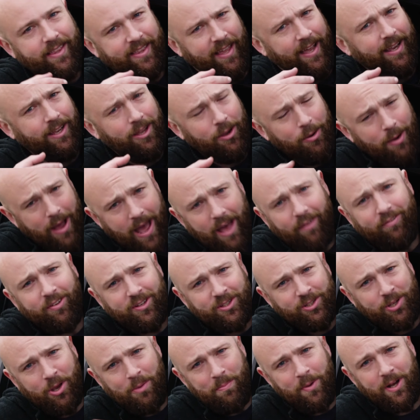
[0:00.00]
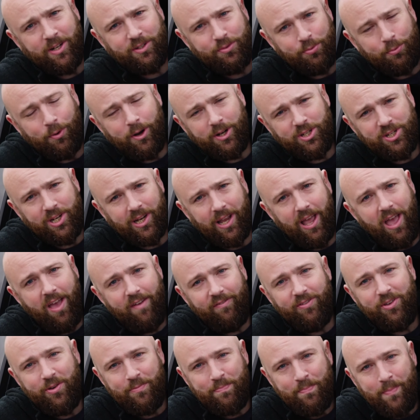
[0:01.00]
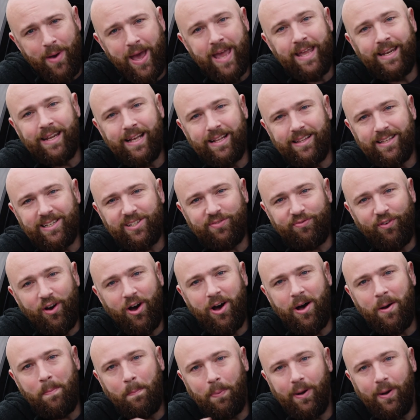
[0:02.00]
Thank you ever so much for watching. If you've made it this far,